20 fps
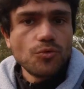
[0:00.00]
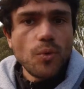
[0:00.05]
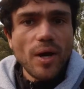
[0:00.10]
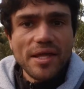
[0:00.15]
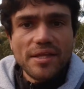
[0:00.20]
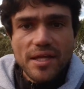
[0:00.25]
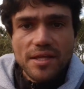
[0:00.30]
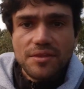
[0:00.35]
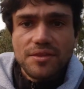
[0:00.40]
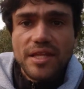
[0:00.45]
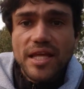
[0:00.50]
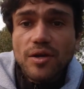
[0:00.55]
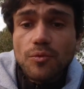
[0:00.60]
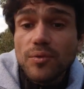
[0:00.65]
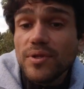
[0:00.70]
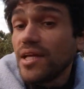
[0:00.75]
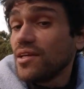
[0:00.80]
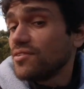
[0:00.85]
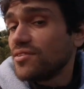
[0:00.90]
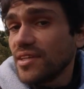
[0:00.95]
the way they think
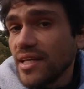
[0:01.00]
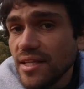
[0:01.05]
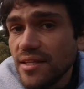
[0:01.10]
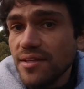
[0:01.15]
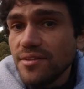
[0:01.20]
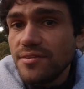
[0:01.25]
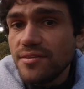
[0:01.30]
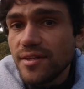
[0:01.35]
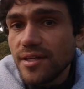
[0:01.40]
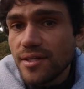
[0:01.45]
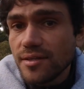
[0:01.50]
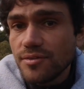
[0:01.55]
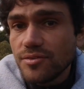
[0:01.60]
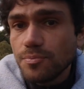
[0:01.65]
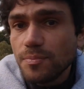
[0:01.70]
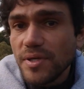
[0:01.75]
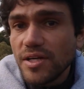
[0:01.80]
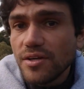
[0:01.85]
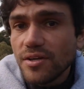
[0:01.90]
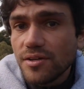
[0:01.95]
when they see these things,
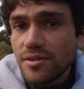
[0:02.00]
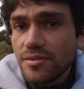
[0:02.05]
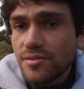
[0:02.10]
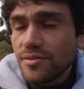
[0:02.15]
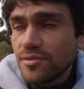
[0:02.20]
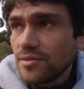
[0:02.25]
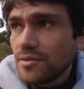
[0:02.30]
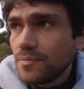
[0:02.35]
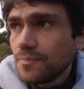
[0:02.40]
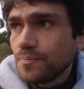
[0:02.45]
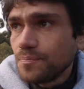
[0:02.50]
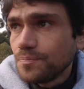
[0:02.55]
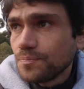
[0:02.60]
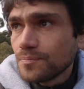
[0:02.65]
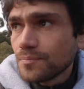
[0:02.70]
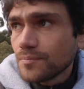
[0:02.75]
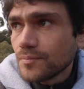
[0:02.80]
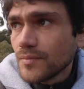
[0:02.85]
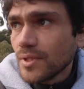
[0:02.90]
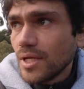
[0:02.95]
because
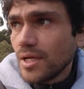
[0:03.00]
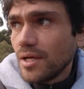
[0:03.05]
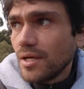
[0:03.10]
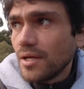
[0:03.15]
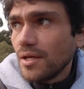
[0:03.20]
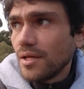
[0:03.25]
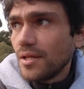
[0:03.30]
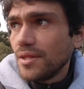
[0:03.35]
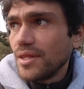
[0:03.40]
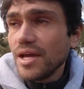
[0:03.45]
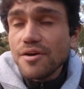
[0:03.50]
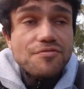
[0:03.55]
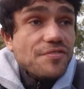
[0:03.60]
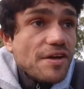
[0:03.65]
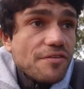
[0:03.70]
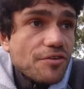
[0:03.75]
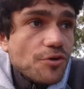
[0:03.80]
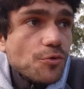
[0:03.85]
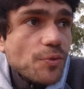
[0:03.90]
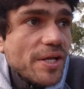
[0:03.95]
they've
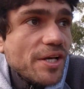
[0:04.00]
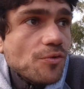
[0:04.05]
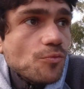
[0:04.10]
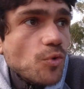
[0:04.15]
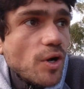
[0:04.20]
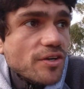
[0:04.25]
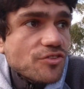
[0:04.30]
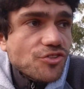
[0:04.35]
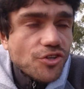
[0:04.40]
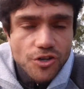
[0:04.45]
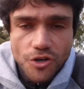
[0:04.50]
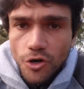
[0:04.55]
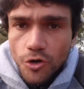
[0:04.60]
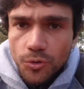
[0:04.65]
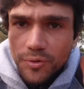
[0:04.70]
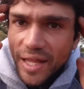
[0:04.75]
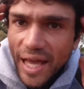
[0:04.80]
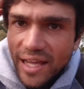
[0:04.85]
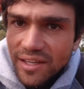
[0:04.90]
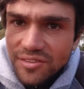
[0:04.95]
never ridden one. So
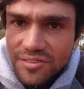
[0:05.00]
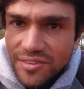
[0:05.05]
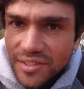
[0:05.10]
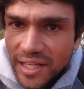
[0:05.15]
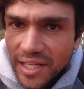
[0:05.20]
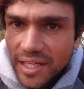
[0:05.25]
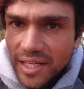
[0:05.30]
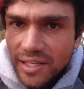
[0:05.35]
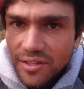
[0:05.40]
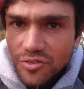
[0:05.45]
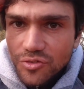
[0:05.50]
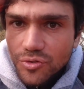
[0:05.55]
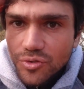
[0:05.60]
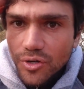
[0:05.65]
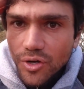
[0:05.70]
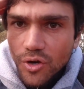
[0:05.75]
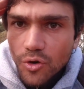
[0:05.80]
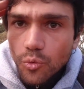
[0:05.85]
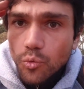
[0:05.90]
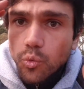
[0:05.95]
all they see is
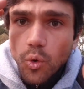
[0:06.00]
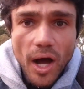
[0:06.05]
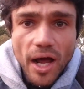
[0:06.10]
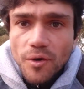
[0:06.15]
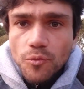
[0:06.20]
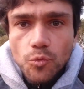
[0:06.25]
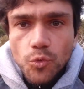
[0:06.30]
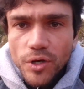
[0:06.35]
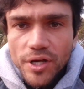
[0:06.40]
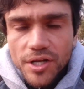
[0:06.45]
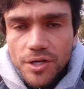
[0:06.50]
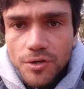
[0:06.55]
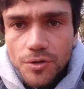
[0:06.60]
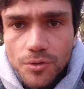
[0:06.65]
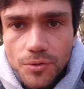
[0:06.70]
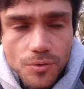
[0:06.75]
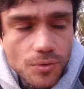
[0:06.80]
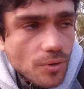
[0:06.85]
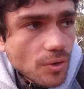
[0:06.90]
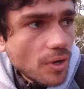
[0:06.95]
one
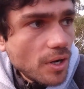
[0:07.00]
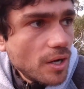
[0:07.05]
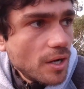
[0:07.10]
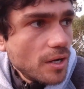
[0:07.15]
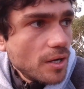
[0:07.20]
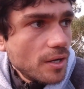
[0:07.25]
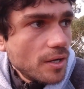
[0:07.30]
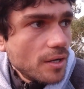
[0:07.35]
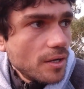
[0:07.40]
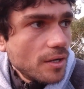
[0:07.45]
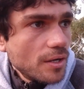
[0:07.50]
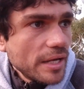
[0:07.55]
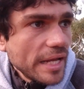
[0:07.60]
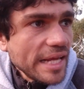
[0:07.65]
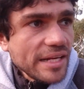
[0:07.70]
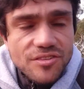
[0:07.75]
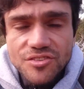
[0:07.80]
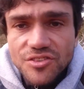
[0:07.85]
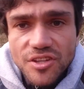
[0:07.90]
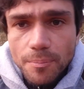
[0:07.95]
wheel
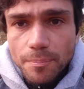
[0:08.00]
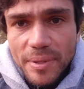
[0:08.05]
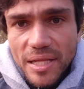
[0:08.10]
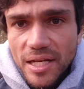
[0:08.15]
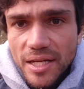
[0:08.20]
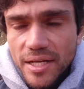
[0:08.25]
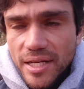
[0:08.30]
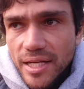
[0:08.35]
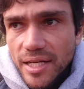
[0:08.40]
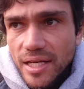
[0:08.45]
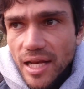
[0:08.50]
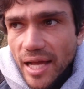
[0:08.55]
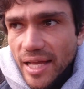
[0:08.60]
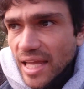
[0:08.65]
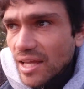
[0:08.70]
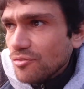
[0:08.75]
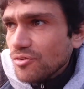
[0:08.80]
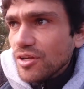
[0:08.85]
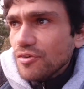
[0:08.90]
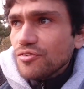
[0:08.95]
instability.
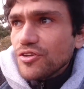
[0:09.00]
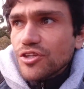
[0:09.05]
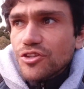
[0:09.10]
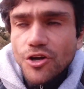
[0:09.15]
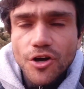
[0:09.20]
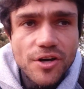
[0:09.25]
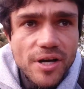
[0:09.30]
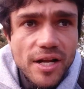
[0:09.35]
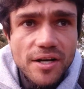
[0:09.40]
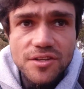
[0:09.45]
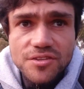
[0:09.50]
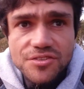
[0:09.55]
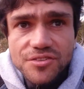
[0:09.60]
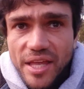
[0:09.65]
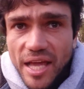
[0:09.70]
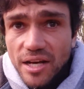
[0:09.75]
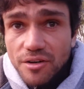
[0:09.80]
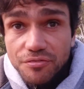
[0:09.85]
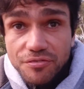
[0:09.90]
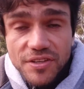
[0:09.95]
Like even if you don't
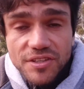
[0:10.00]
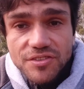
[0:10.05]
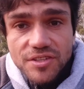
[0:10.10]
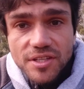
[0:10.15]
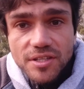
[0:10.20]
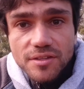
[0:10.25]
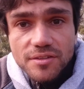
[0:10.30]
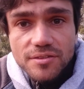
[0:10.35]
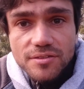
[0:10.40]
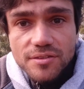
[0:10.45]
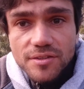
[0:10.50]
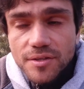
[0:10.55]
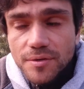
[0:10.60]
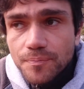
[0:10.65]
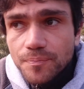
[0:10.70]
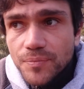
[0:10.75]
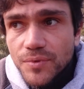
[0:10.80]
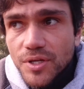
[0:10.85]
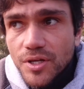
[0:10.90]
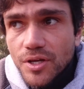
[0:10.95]
understand physics,
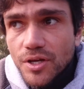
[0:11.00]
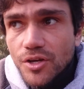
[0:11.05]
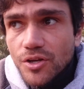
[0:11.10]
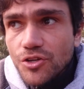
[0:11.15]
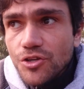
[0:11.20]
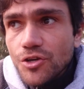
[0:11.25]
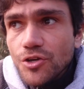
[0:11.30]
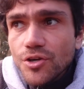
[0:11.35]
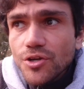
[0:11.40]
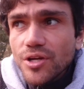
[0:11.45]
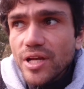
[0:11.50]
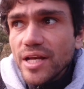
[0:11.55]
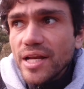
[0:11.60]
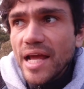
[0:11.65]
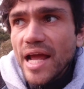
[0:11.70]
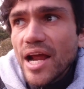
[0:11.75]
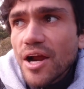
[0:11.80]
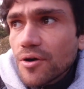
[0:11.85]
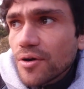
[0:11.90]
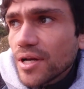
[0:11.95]
you
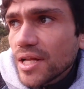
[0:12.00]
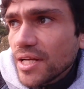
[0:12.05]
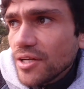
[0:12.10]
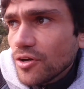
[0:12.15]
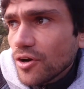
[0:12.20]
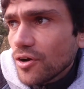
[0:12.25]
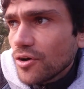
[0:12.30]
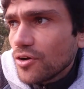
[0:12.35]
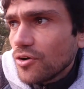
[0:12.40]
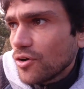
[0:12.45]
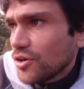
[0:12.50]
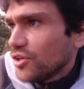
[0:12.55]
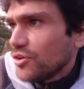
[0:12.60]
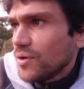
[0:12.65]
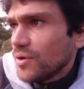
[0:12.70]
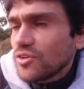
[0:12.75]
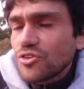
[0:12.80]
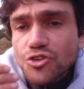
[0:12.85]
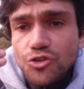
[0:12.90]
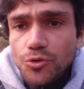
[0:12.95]
inherently know, or
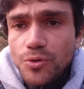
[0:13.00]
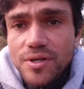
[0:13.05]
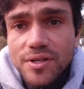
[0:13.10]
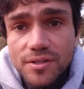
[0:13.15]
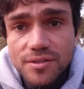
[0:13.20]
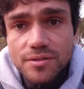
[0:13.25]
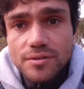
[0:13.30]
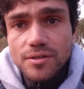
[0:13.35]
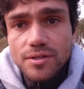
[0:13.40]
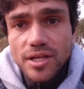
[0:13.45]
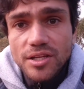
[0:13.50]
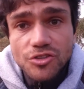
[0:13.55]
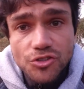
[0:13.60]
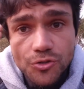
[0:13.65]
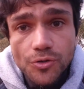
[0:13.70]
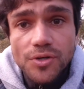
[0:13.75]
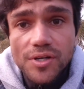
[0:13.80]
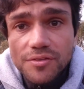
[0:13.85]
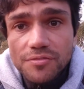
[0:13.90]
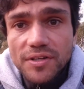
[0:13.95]
you
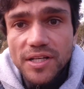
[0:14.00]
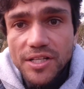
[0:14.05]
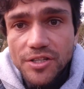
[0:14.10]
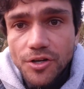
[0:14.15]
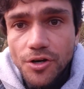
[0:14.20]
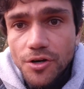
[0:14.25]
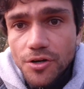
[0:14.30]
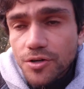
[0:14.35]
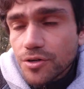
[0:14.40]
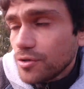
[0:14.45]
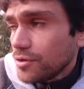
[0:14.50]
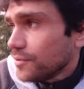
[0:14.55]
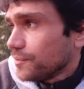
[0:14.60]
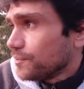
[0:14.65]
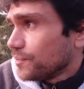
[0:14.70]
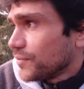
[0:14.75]
intuitively know,